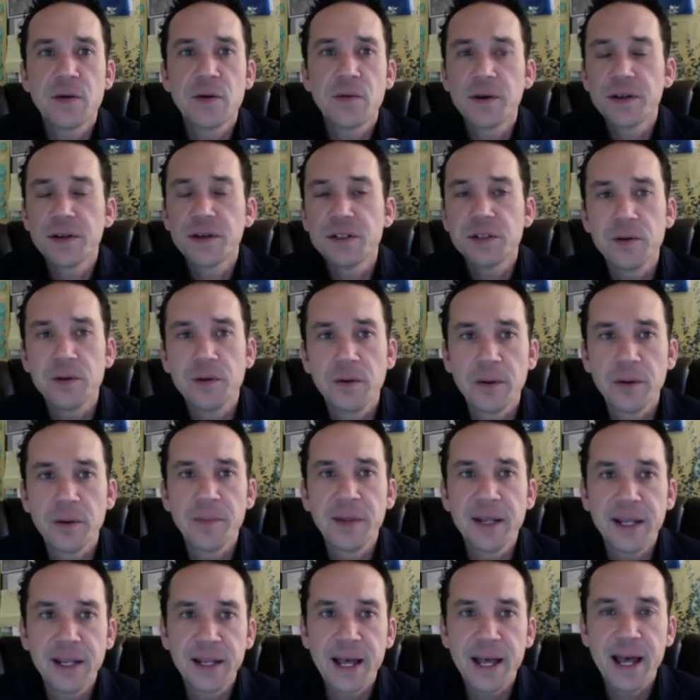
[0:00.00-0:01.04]
to
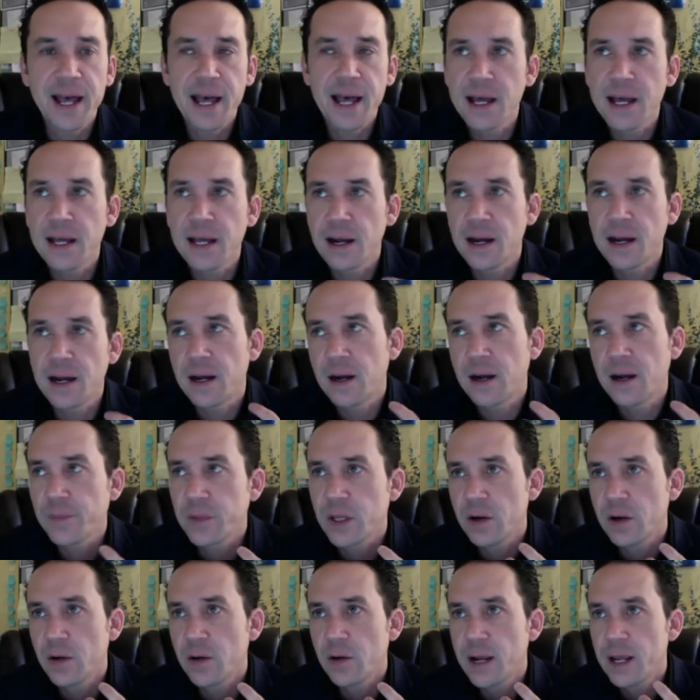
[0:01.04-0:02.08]
be a
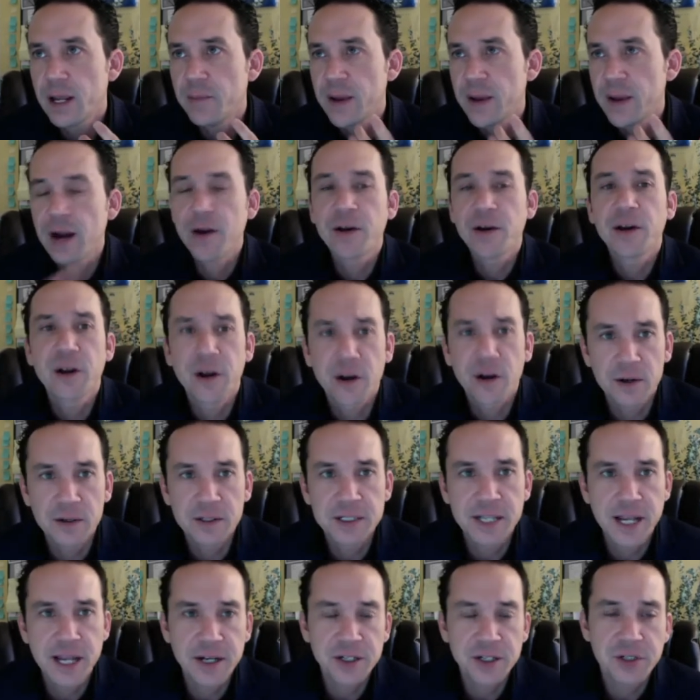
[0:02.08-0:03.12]
barrier
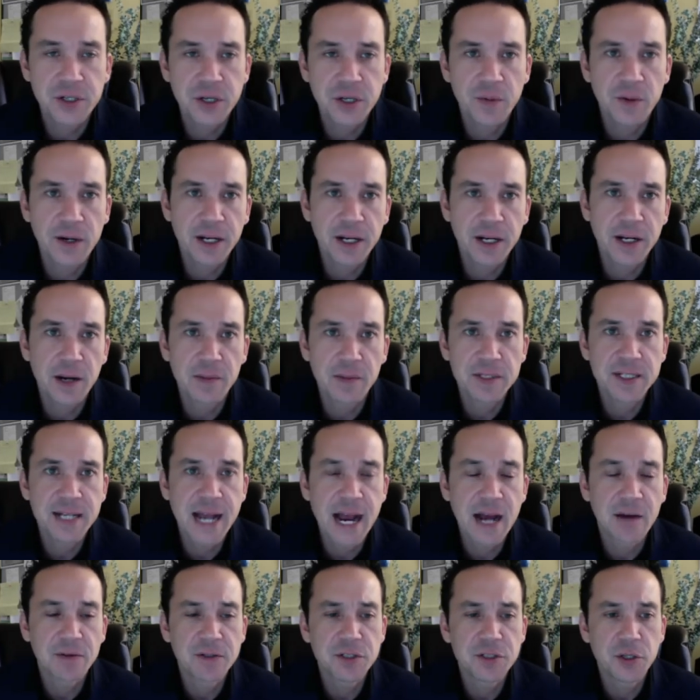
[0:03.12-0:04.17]
to entry when it comes
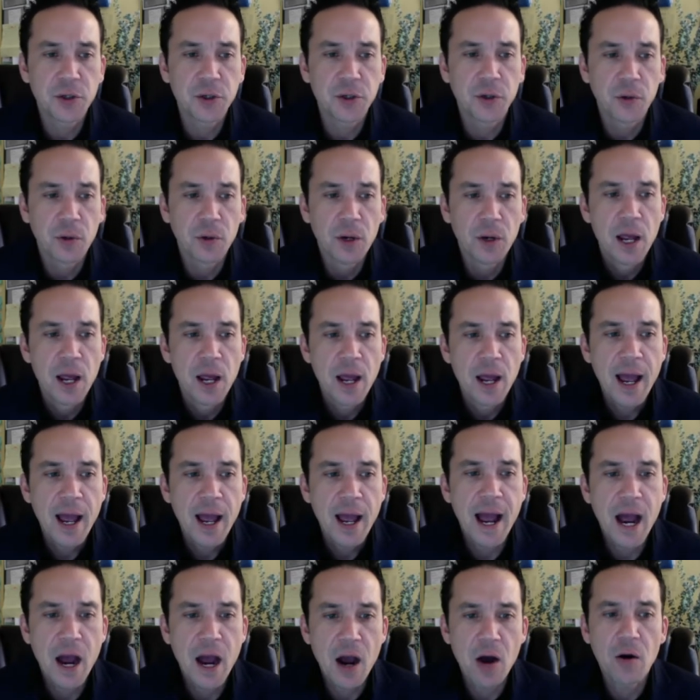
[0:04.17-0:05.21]
down to
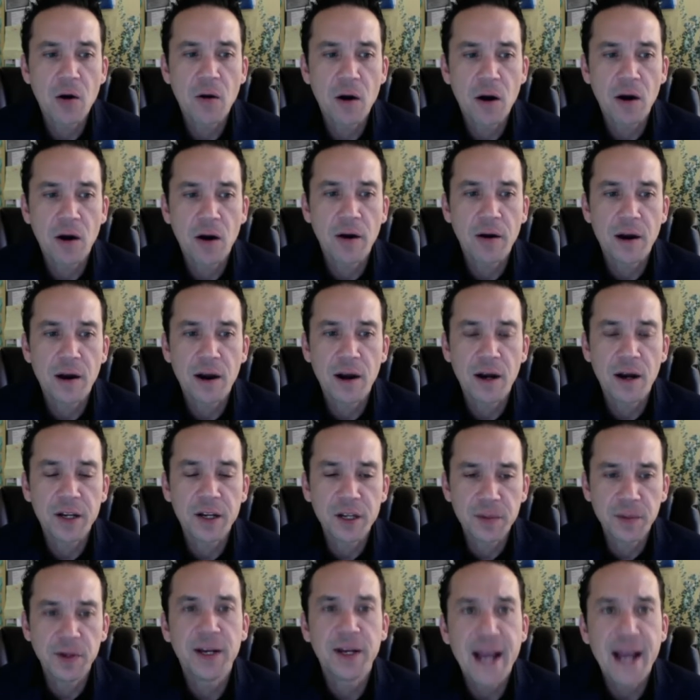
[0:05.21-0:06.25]
how our
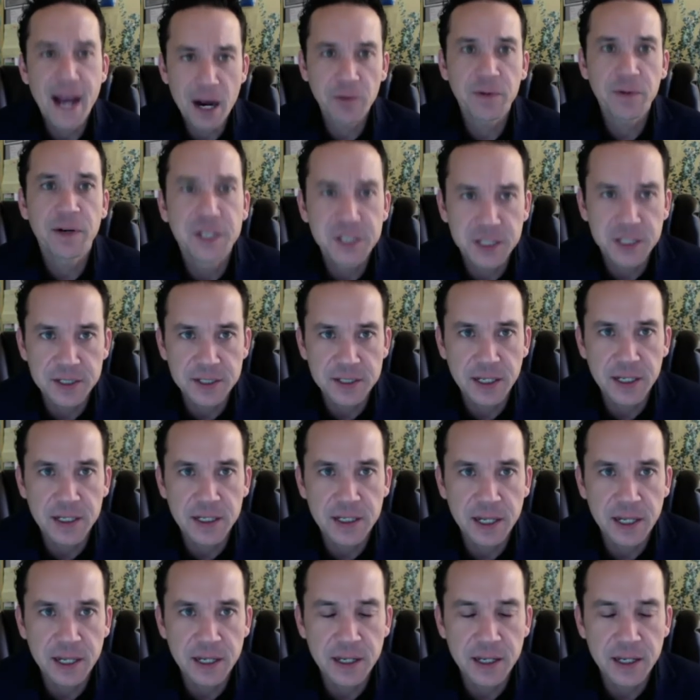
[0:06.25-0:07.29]
community outreach is
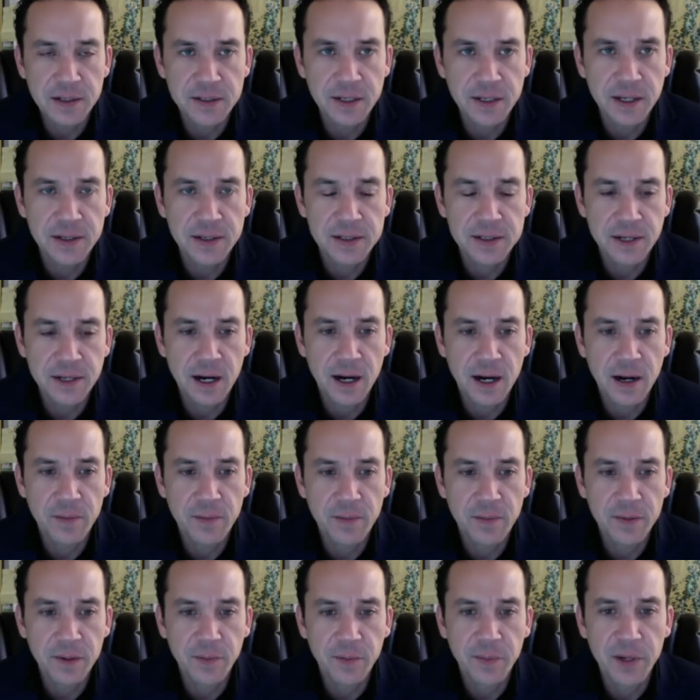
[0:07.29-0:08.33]

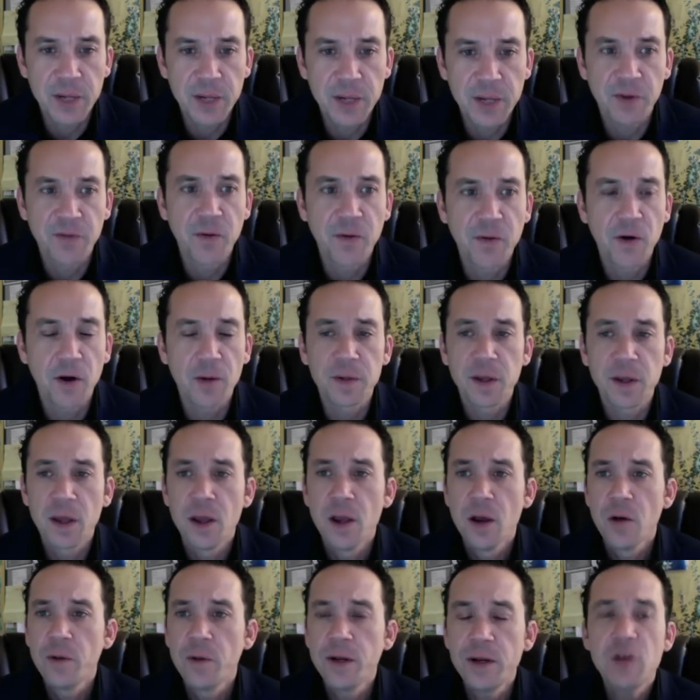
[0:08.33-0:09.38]
being performed.
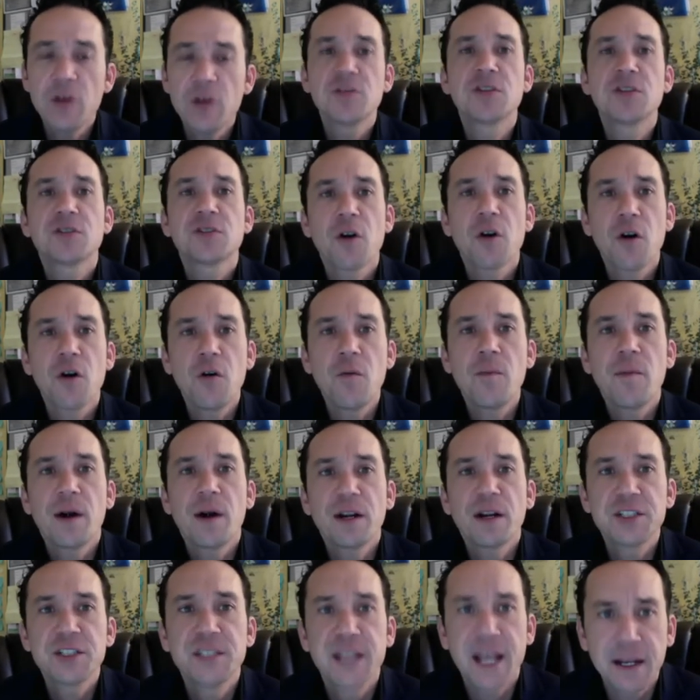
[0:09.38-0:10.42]
We know so
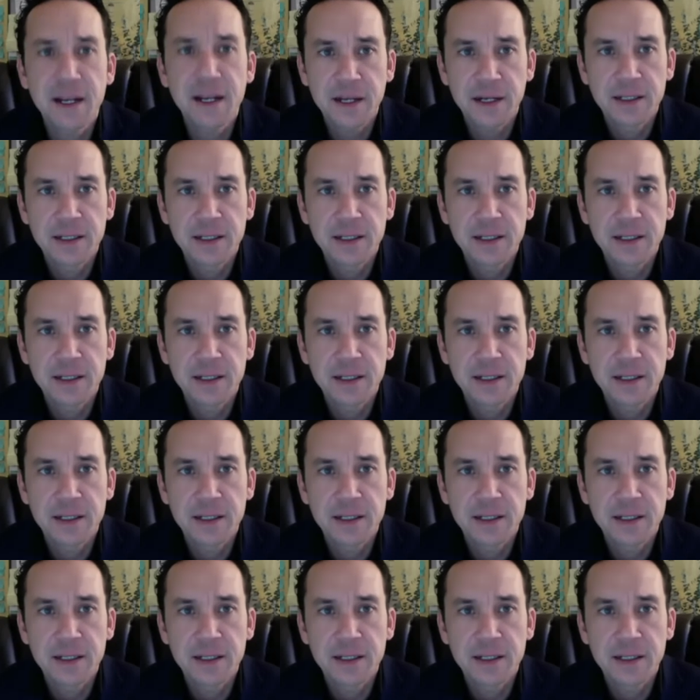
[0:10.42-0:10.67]
much data